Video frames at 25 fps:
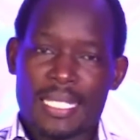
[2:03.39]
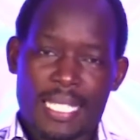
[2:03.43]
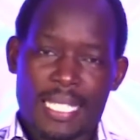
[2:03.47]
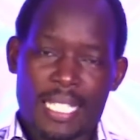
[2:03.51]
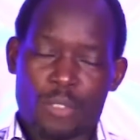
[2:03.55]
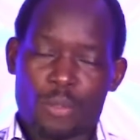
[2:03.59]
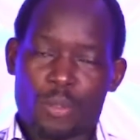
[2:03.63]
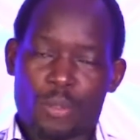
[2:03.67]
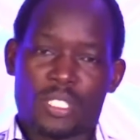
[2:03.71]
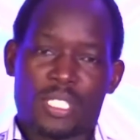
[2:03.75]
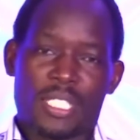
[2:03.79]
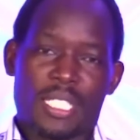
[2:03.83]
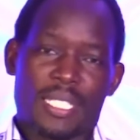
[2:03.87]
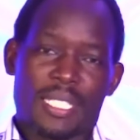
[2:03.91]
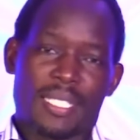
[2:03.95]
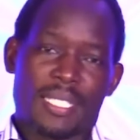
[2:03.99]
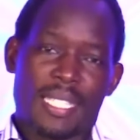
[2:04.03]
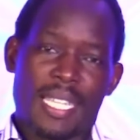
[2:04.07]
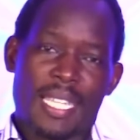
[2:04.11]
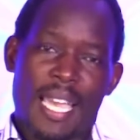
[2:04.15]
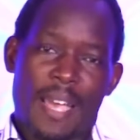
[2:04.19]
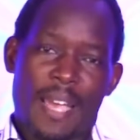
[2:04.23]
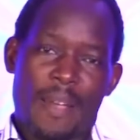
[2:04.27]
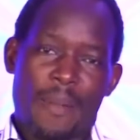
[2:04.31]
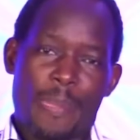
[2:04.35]
that was
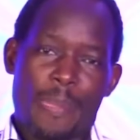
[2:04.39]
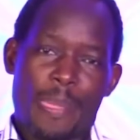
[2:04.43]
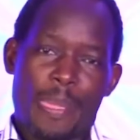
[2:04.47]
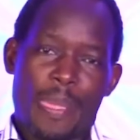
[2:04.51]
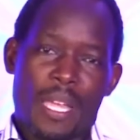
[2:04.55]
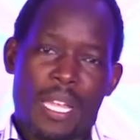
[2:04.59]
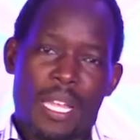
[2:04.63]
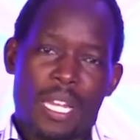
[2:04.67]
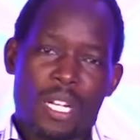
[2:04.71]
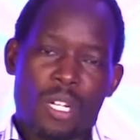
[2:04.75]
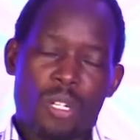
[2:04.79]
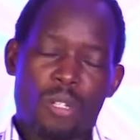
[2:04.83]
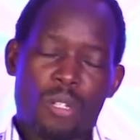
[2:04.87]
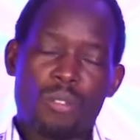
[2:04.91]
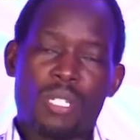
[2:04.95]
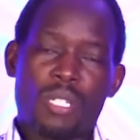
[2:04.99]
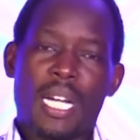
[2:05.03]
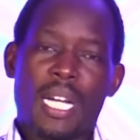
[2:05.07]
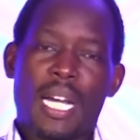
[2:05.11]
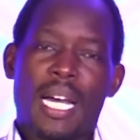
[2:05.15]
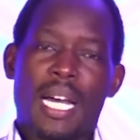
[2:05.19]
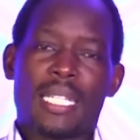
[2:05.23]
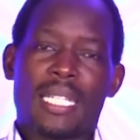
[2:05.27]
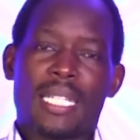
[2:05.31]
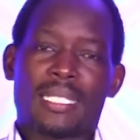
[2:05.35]
just there.
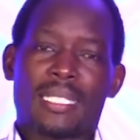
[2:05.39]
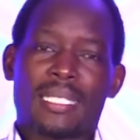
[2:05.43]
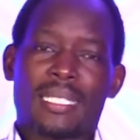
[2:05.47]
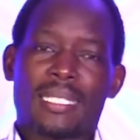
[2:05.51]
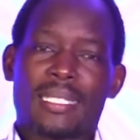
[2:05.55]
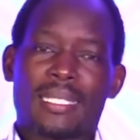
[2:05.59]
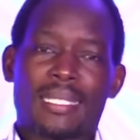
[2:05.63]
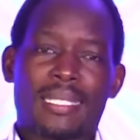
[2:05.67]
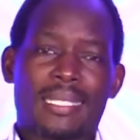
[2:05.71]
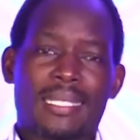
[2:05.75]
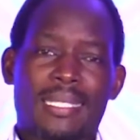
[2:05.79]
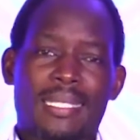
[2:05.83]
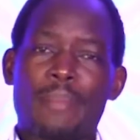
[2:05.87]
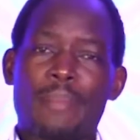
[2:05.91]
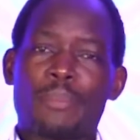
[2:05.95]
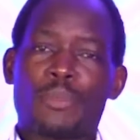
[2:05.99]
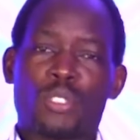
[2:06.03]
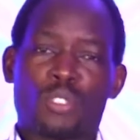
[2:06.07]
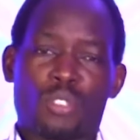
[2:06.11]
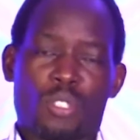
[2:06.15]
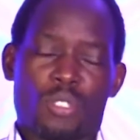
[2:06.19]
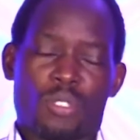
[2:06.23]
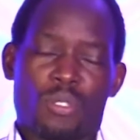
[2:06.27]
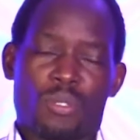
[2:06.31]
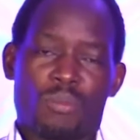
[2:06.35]
Look at
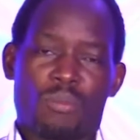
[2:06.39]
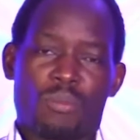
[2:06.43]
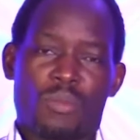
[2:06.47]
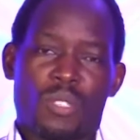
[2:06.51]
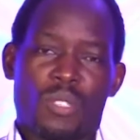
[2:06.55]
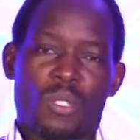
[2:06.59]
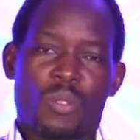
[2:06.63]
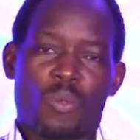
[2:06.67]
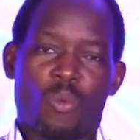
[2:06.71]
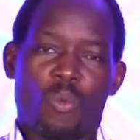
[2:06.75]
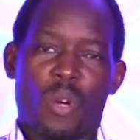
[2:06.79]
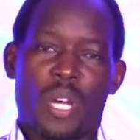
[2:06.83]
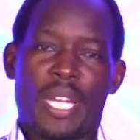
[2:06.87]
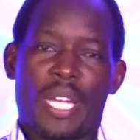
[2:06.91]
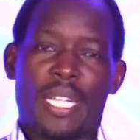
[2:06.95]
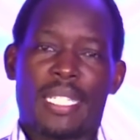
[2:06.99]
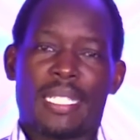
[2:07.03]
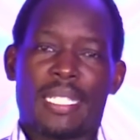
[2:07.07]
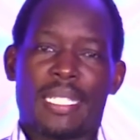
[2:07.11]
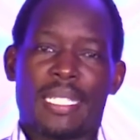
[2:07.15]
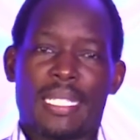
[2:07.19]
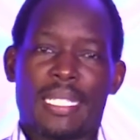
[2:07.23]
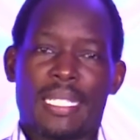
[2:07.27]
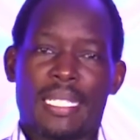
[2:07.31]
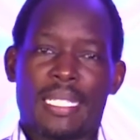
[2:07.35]
Samson
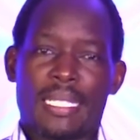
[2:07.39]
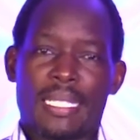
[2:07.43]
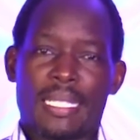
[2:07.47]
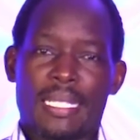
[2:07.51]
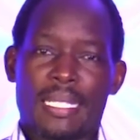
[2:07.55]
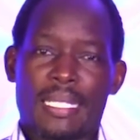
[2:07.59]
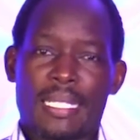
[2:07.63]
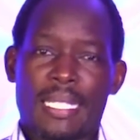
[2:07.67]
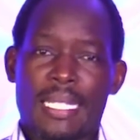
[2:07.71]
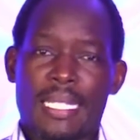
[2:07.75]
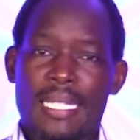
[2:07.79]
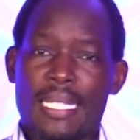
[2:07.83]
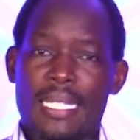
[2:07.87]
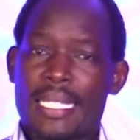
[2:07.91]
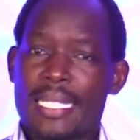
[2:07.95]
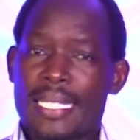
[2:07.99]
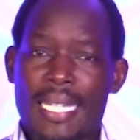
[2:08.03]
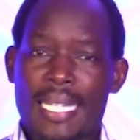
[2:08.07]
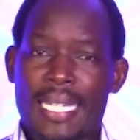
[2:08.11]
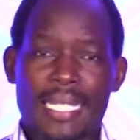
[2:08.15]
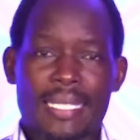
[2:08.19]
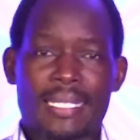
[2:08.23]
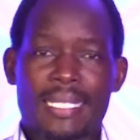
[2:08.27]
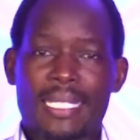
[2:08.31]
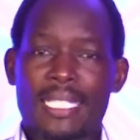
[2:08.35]
when he
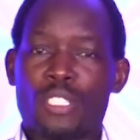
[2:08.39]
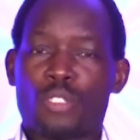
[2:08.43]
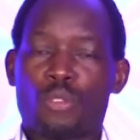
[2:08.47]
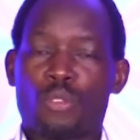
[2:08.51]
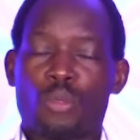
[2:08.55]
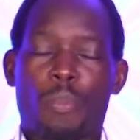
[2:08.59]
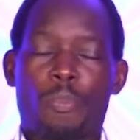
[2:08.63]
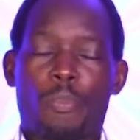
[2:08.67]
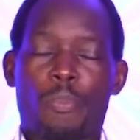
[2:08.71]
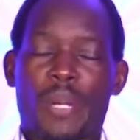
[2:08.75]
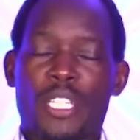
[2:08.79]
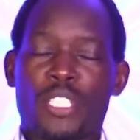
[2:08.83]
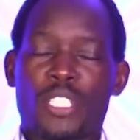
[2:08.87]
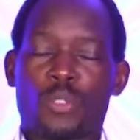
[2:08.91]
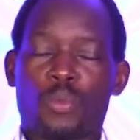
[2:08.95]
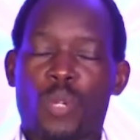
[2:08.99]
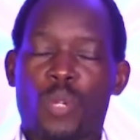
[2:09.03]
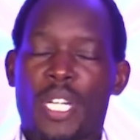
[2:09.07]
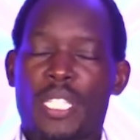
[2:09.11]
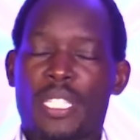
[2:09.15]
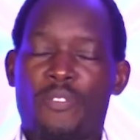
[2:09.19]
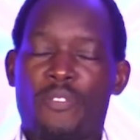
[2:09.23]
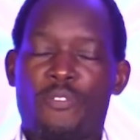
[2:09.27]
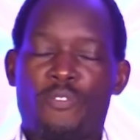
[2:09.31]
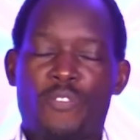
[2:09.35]
gets into a place
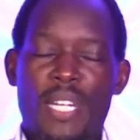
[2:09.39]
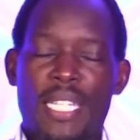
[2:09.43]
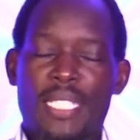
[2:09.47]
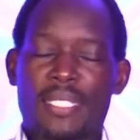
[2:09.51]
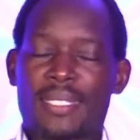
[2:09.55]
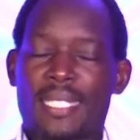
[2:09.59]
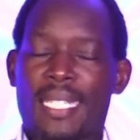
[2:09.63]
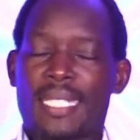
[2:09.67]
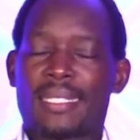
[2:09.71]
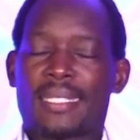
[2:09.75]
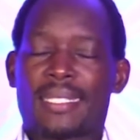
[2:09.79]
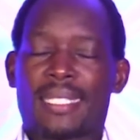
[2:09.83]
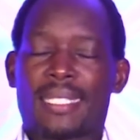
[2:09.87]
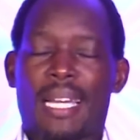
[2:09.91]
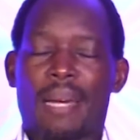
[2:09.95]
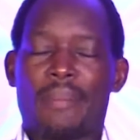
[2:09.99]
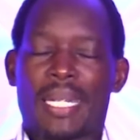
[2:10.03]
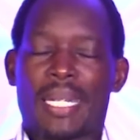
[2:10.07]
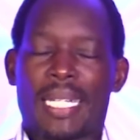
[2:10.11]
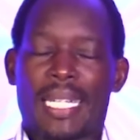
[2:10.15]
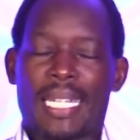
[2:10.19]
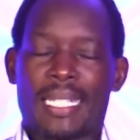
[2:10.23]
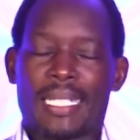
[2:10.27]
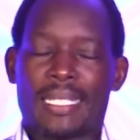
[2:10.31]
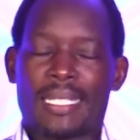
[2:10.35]
where the Philistines
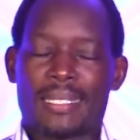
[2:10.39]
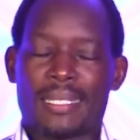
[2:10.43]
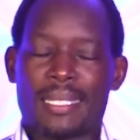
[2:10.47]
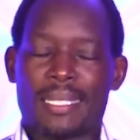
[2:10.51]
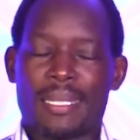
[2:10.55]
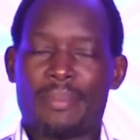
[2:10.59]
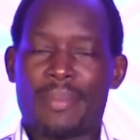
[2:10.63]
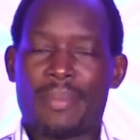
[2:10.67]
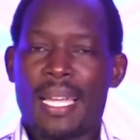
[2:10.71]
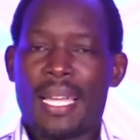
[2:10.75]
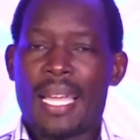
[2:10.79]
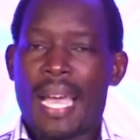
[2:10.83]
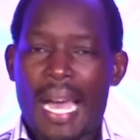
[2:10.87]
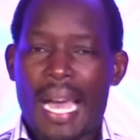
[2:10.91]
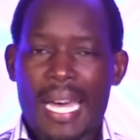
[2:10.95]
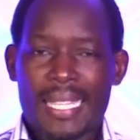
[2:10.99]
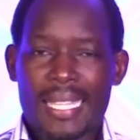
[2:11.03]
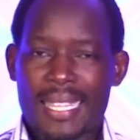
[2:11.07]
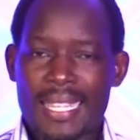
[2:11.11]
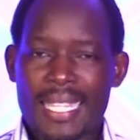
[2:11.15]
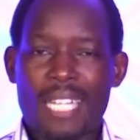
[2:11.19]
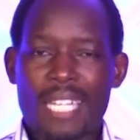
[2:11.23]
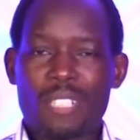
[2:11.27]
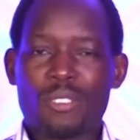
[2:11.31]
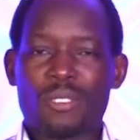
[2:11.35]
come against him,
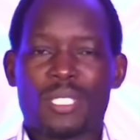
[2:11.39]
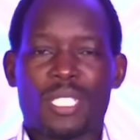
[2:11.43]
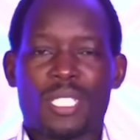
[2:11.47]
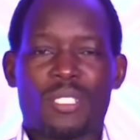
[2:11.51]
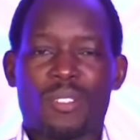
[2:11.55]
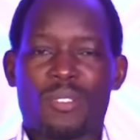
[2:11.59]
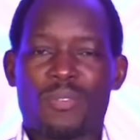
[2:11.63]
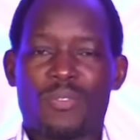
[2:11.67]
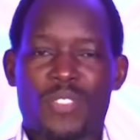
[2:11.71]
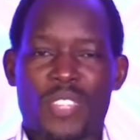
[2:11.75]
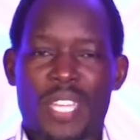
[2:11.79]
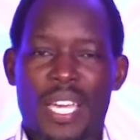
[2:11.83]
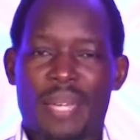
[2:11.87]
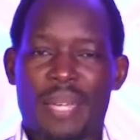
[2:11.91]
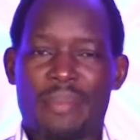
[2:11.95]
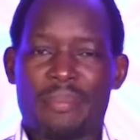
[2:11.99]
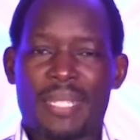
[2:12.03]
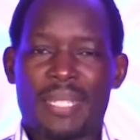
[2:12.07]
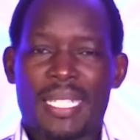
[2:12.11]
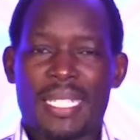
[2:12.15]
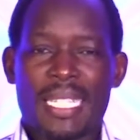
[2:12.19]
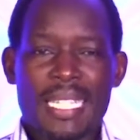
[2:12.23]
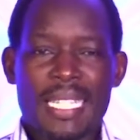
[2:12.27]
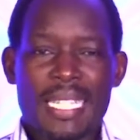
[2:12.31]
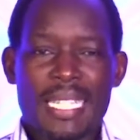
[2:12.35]
1,000 of
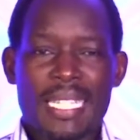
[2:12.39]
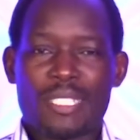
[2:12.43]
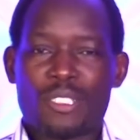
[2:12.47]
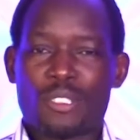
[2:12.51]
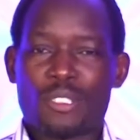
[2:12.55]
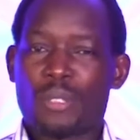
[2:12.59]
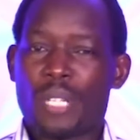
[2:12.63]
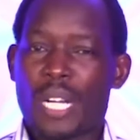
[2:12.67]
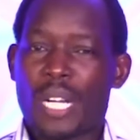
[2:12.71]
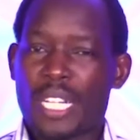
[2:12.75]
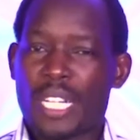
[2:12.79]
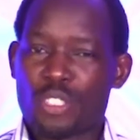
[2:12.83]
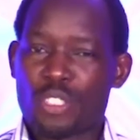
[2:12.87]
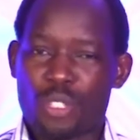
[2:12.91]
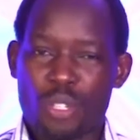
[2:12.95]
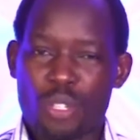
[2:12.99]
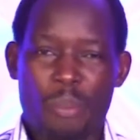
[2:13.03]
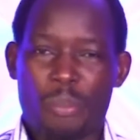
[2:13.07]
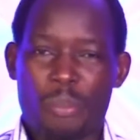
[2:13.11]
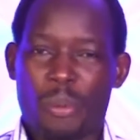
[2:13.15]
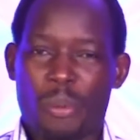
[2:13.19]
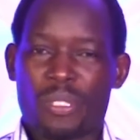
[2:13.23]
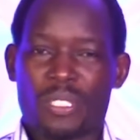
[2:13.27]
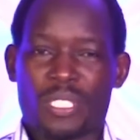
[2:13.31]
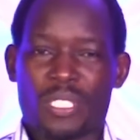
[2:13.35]
them. He took a
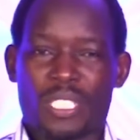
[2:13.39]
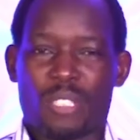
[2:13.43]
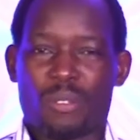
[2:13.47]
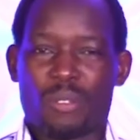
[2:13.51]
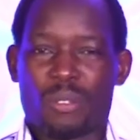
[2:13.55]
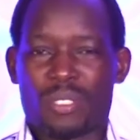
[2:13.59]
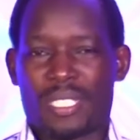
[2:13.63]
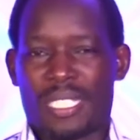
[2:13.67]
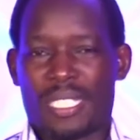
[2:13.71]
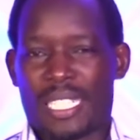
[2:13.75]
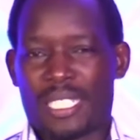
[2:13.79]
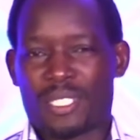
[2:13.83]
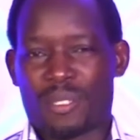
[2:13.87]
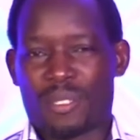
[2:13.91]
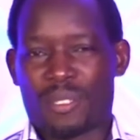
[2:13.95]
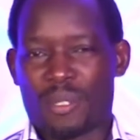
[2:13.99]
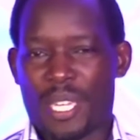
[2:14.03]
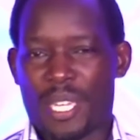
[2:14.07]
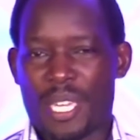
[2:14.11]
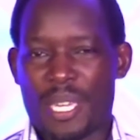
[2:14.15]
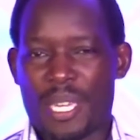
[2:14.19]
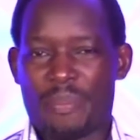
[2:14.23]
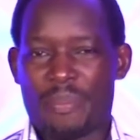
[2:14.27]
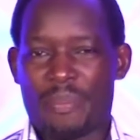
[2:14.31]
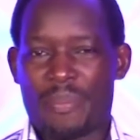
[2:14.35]
jawbone that was next to
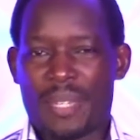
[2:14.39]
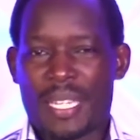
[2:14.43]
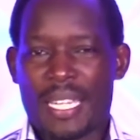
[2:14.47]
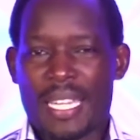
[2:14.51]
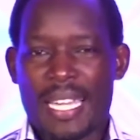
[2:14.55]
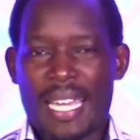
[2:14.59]
him,